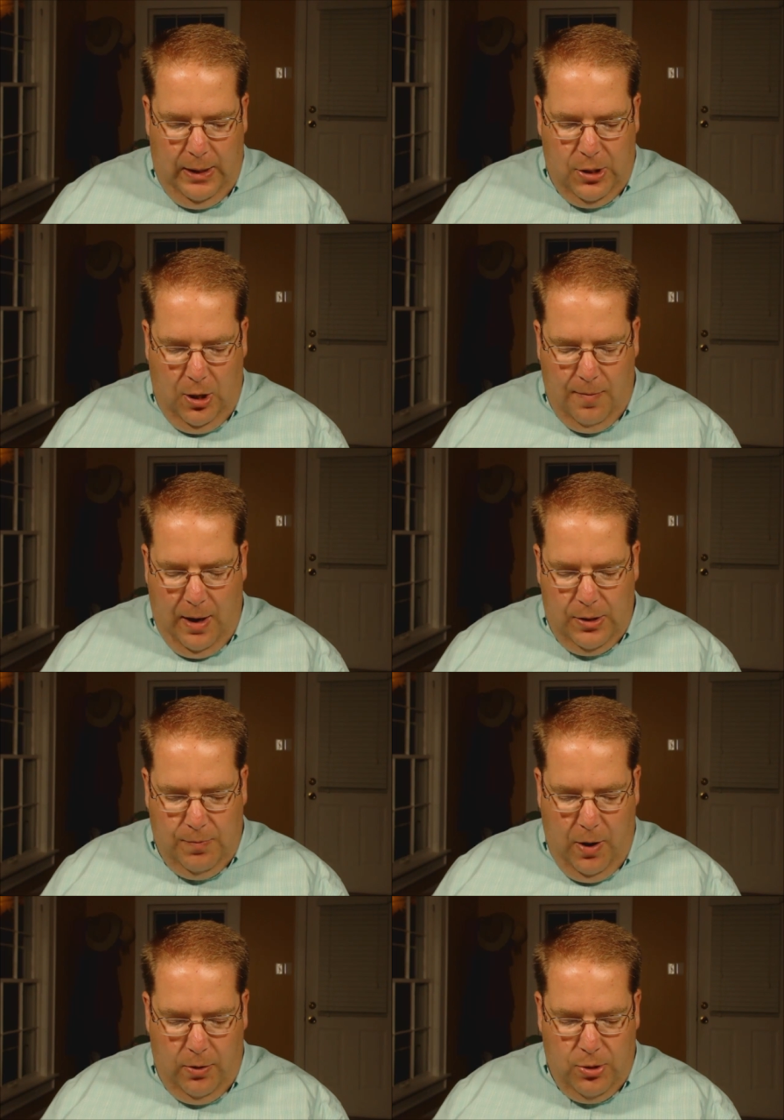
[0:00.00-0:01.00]
and they talk about
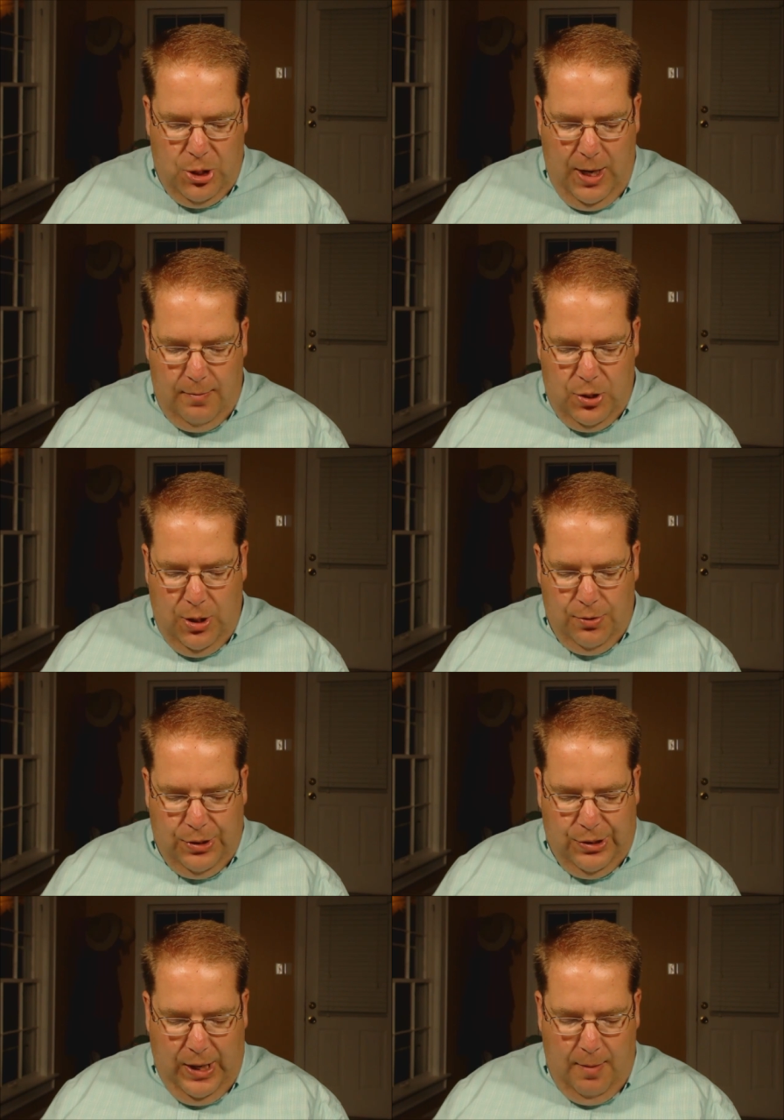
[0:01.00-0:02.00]
his brothers, James,
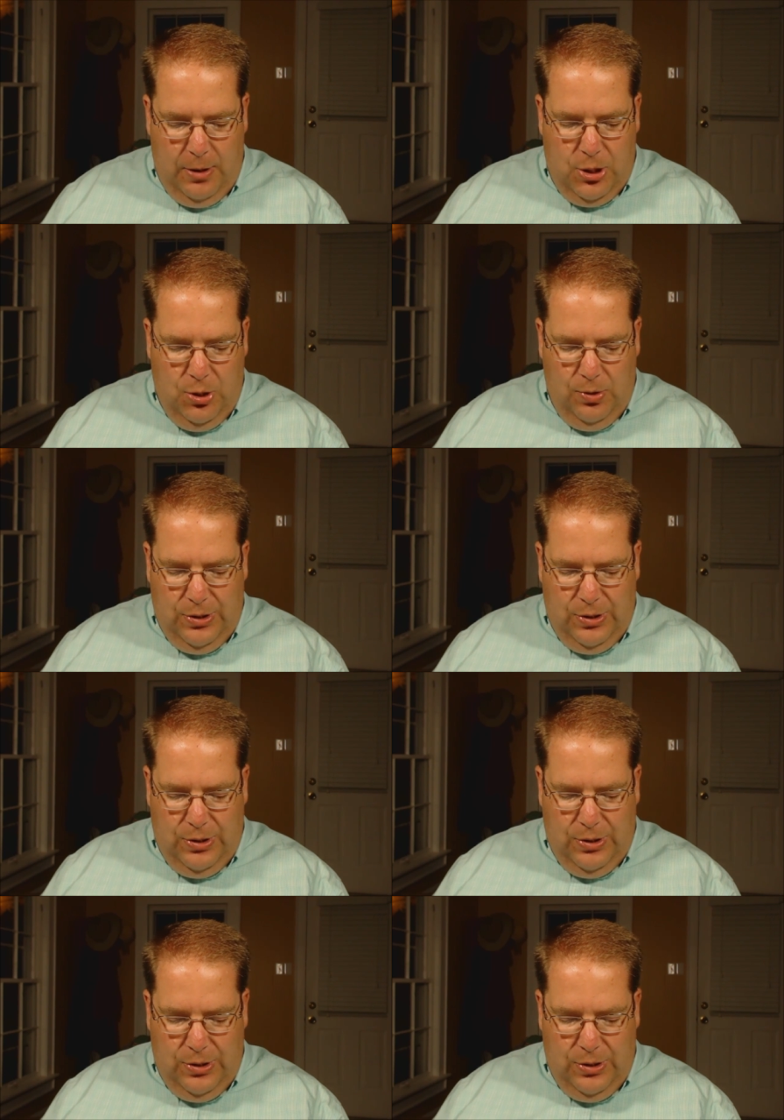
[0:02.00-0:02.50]
Joseph, Simon, and